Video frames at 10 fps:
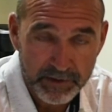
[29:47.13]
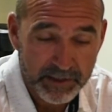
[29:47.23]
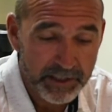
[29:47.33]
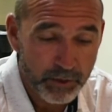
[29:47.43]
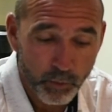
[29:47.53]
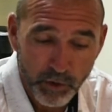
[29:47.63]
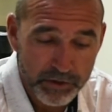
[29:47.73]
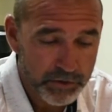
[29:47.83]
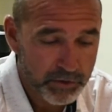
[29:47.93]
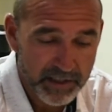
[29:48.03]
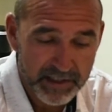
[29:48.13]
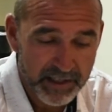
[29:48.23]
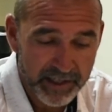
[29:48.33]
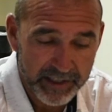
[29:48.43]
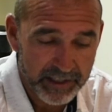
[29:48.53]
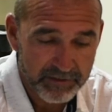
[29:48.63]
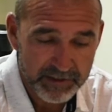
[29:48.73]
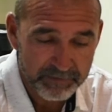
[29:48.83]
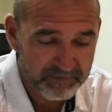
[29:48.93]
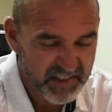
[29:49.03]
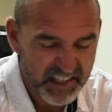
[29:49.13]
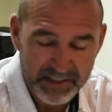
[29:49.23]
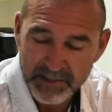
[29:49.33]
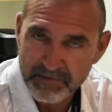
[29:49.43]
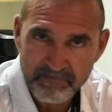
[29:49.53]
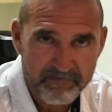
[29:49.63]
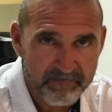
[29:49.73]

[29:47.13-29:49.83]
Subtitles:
once you get the hang of it is